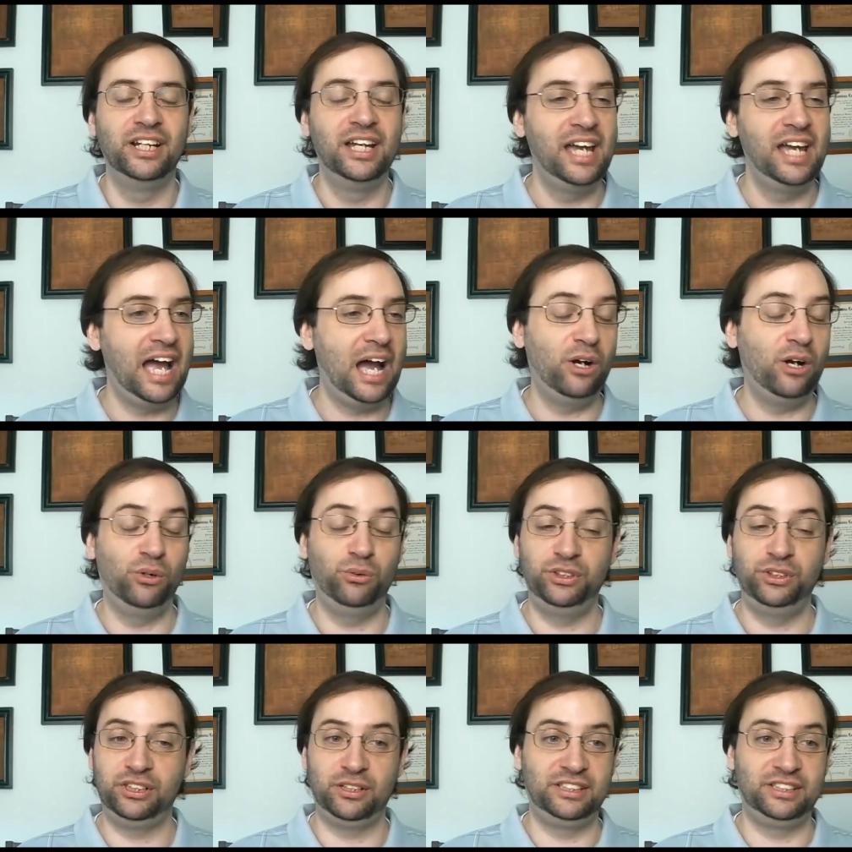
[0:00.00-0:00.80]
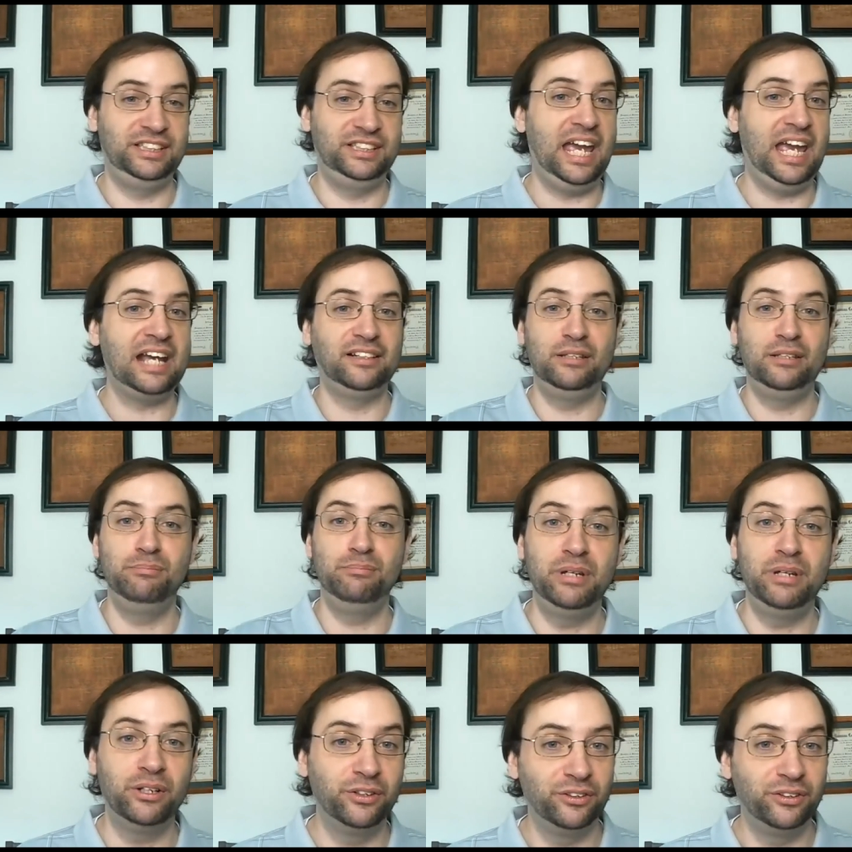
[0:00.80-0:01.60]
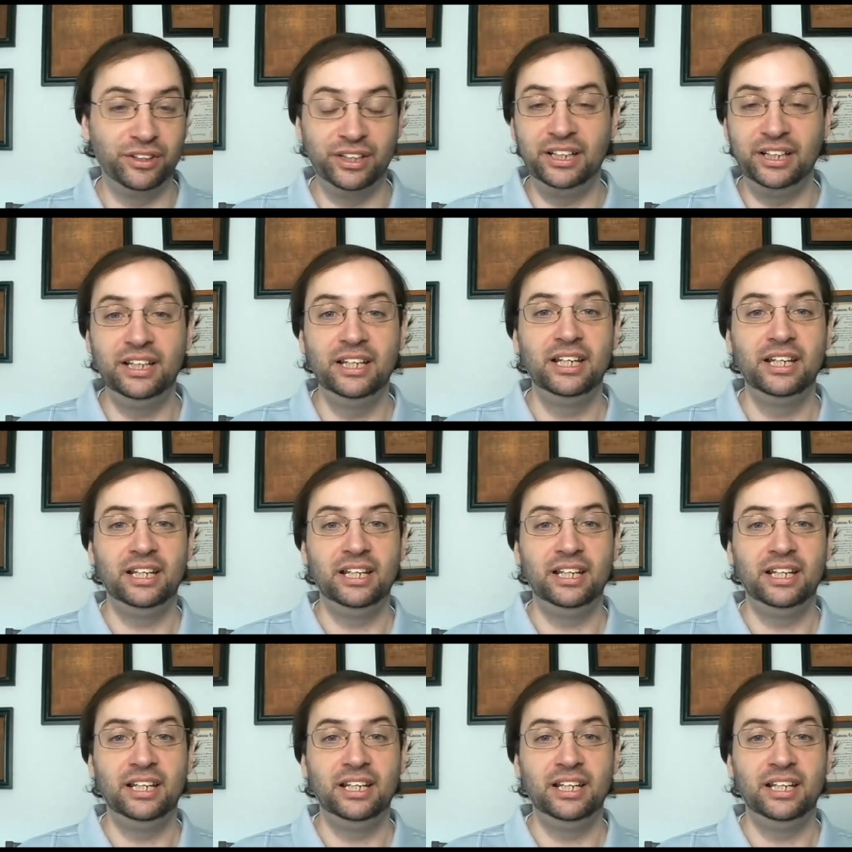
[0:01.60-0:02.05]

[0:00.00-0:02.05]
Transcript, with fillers: how it was exactly mirroring